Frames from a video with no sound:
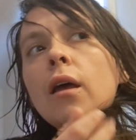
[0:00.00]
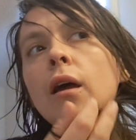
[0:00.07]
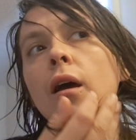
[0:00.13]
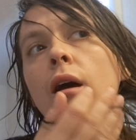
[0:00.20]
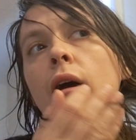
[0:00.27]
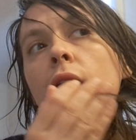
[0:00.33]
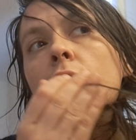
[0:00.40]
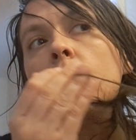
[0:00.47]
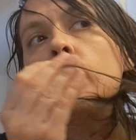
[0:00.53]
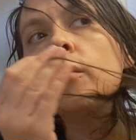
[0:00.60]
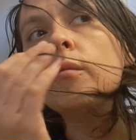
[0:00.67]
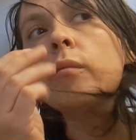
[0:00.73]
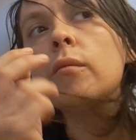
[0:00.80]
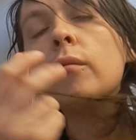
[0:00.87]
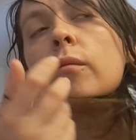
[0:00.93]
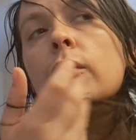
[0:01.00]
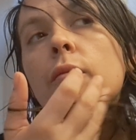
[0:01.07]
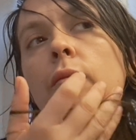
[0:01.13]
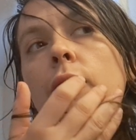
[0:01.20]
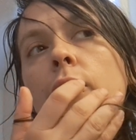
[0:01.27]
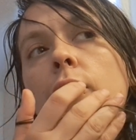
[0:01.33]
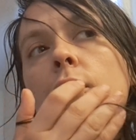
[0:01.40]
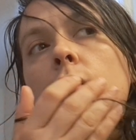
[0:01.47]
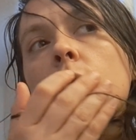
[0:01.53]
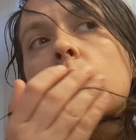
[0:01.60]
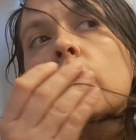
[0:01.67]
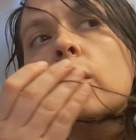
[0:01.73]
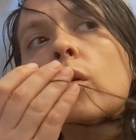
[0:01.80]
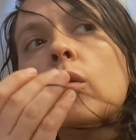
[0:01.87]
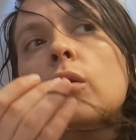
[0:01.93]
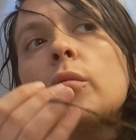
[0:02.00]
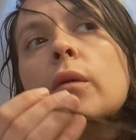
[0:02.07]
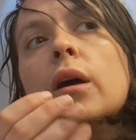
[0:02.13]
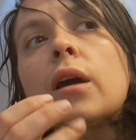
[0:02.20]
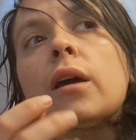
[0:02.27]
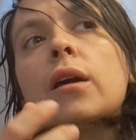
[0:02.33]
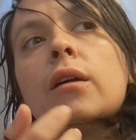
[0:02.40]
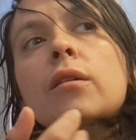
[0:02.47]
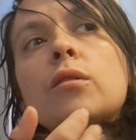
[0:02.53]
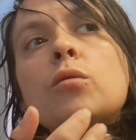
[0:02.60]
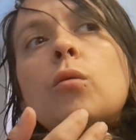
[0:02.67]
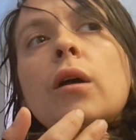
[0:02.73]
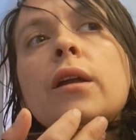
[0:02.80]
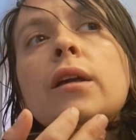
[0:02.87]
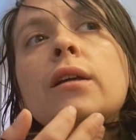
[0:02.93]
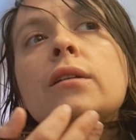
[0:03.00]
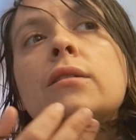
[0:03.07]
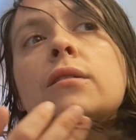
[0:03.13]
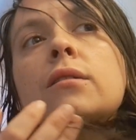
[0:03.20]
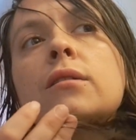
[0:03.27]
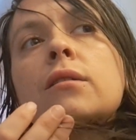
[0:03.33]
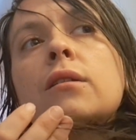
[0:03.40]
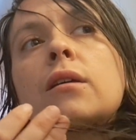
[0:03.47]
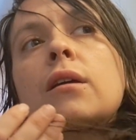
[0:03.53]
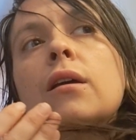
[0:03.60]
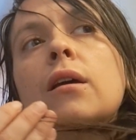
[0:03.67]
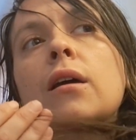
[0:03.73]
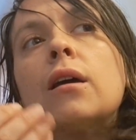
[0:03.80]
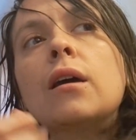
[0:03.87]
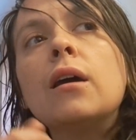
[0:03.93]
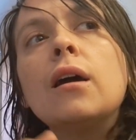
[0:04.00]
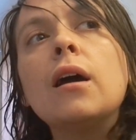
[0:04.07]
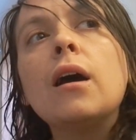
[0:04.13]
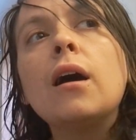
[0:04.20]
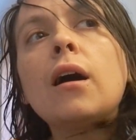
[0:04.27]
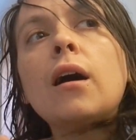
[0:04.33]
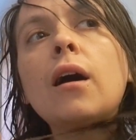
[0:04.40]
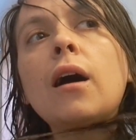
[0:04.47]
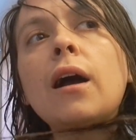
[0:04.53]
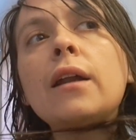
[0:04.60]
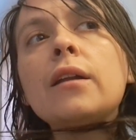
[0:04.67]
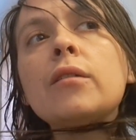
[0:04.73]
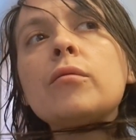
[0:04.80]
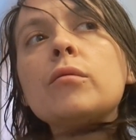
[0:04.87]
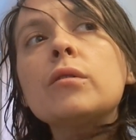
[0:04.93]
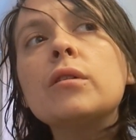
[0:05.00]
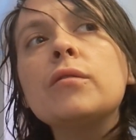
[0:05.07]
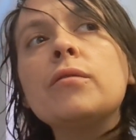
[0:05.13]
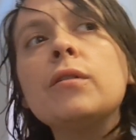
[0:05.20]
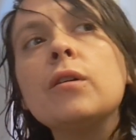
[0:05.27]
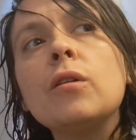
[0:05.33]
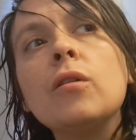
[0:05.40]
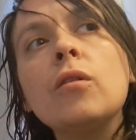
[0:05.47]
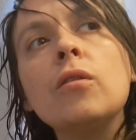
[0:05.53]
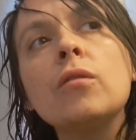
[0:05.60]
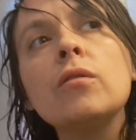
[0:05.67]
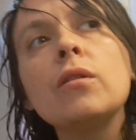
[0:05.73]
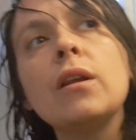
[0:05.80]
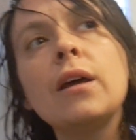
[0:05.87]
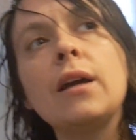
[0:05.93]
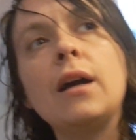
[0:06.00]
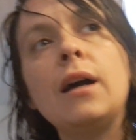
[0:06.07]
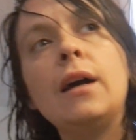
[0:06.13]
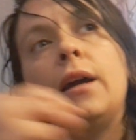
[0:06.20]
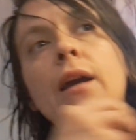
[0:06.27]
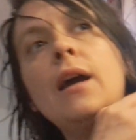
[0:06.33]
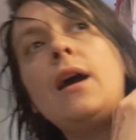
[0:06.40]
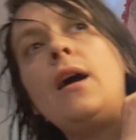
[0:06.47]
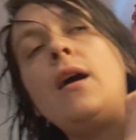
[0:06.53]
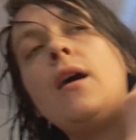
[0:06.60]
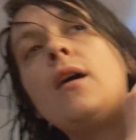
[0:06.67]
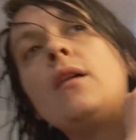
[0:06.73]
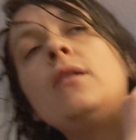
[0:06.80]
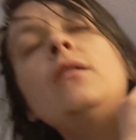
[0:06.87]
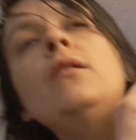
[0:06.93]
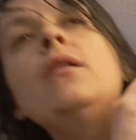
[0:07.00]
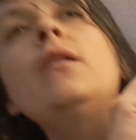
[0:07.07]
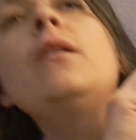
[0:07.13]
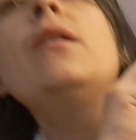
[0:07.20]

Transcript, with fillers: Um, you know, in my 20s, uh, I didn't really feel like I had